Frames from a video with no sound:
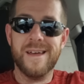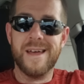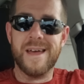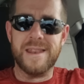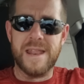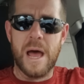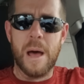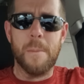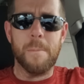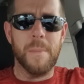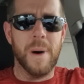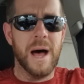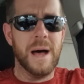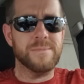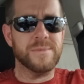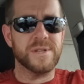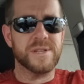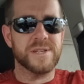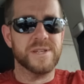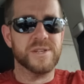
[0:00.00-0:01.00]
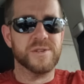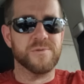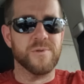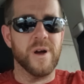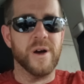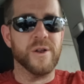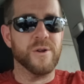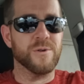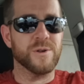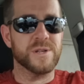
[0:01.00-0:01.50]
And now mom and sister
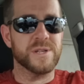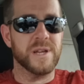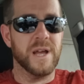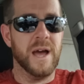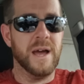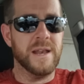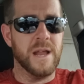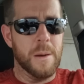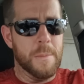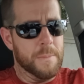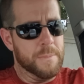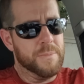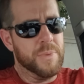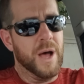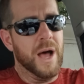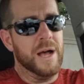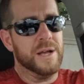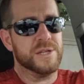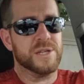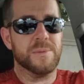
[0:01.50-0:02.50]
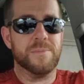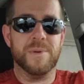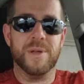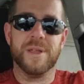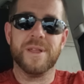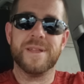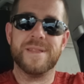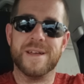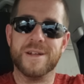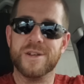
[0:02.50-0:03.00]
are on her side. Now,
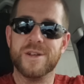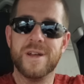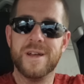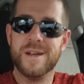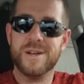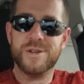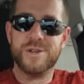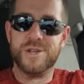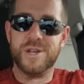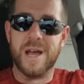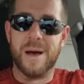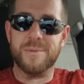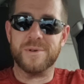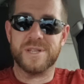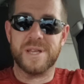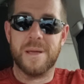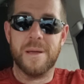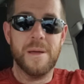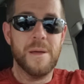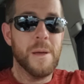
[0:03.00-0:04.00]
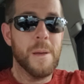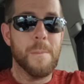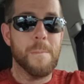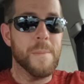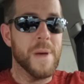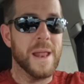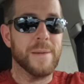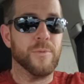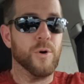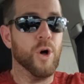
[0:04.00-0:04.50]
possibility that she obviously
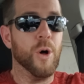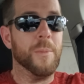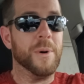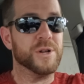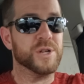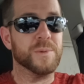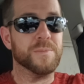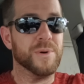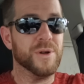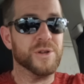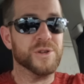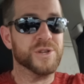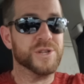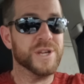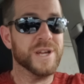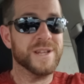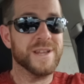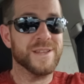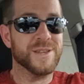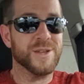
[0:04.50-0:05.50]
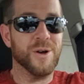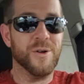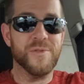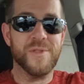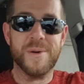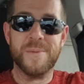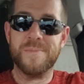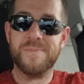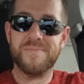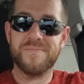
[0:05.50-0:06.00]
made up a whole bunch of bullshit and told
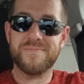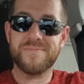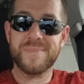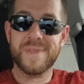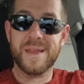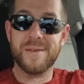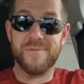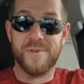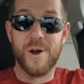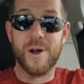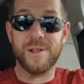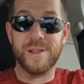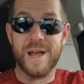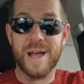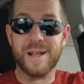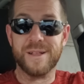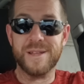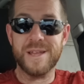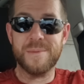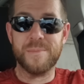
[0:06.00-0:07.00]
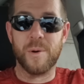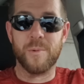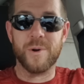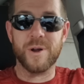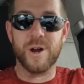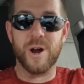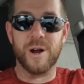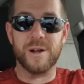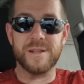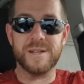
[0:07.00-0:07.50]
them. Very likely, but
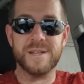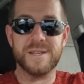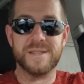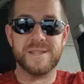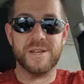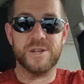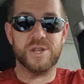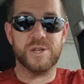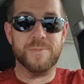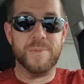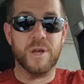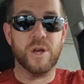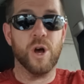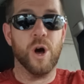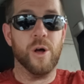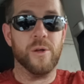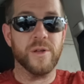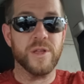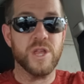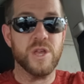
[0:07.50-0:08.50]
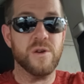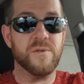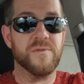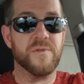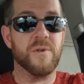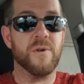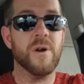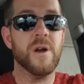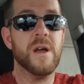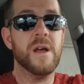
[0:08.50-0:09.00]
regardless, they should be calling you
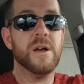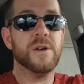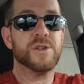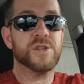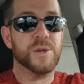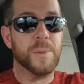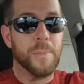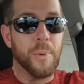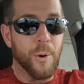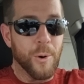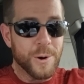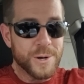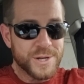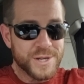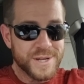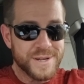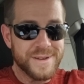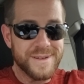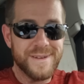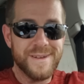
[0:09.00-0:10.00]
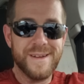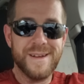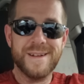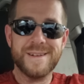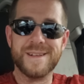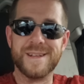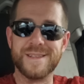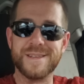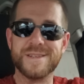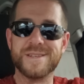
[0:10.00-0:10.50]
for support
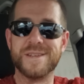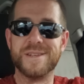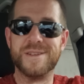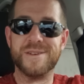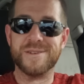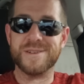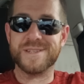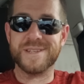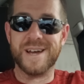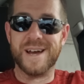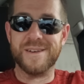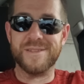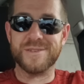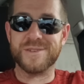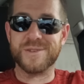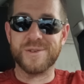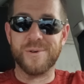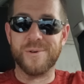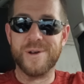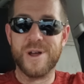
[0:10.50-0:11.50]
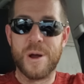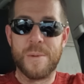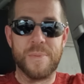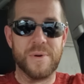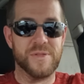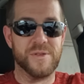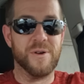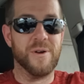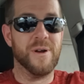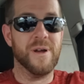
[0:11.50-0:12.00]
to listen to your side of the story here,
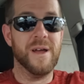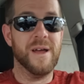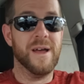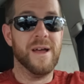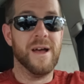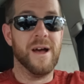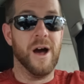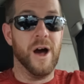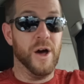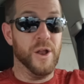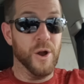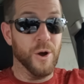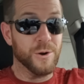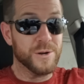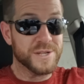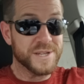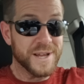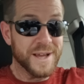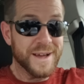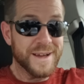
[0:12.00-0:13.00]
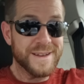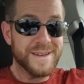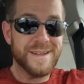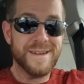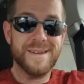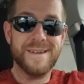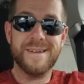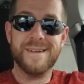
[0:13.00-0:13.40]
but they're on her side.